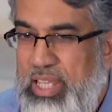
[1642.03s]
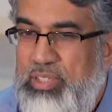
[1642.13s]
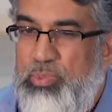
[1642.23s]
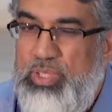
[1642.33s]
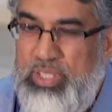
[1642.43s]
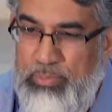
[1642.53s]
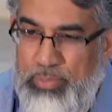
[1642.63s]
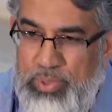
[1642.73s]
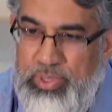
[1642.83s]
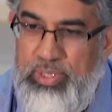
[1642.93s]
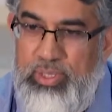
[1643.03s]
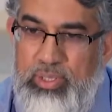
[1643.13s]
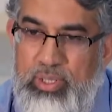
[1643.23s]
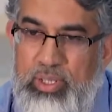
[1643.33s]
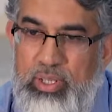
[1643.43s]
That's what's important.
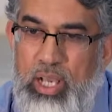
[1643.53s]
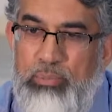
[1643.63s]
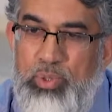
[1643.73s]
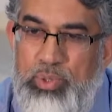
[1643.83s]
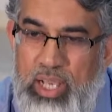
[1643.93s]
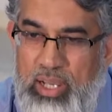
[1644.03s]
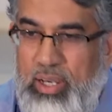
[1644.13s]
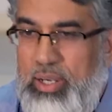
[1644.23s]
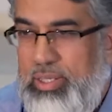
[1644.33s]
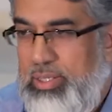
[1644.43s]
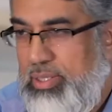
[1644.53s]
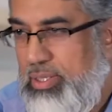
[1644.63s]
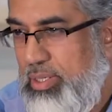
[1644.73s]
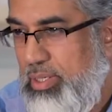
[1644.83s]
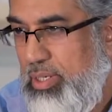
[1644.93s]
I'm good at heart.
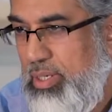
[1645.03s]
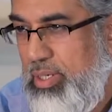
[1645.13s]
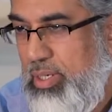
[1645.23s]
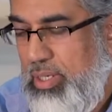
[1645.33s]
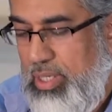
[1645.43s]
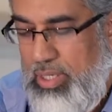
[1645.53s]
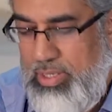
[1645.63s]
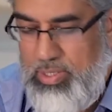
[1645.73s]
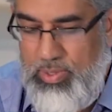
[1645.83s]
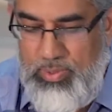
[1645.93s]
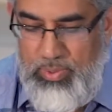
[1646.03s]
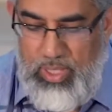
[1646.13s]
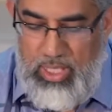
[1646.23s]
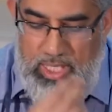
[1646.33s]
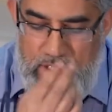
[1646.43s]

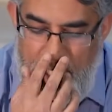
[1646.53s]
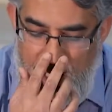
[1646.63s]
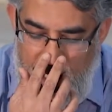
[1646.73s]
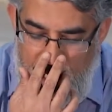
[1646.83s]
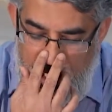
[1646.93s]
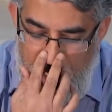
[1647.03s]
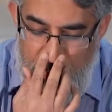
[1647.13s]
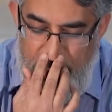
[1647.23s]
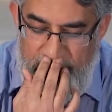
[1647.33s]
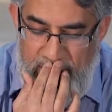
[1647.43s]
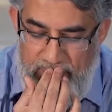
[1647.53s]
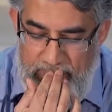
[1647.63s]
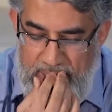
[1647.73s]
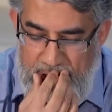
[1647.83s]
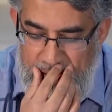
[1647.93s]
So inshallah, Allah will forgive
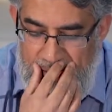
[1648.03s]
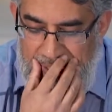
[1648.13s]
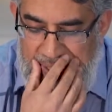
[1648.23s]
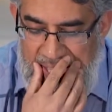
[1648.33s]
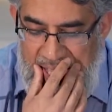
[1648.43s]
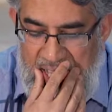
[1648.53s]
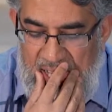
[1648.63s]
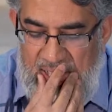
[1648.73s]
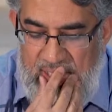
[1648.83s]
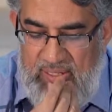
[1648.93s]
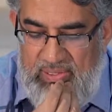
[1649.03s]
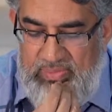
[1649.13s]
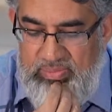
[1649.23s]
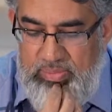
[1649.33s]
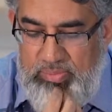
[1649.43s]
me, and
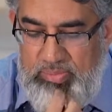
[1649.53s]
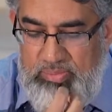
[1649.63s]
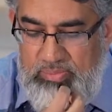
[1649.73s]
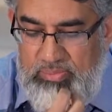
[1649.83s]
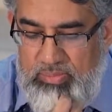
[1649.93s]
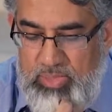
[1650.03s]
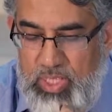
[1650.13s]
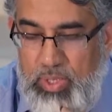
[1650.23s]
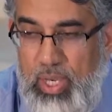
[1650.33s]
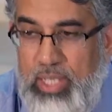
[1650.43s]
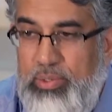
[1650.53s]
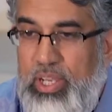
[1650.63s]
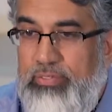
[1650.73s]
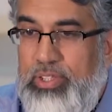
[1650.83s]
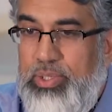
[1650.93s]
you know, I don't
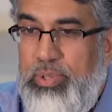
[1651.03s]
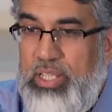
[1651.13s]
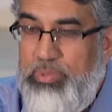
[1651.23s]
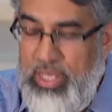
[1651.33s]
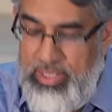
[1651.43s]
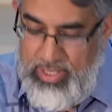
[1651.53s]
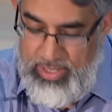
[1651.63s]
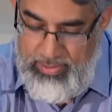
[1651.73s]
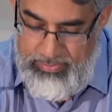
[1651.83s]
have to do X, Y, and Z.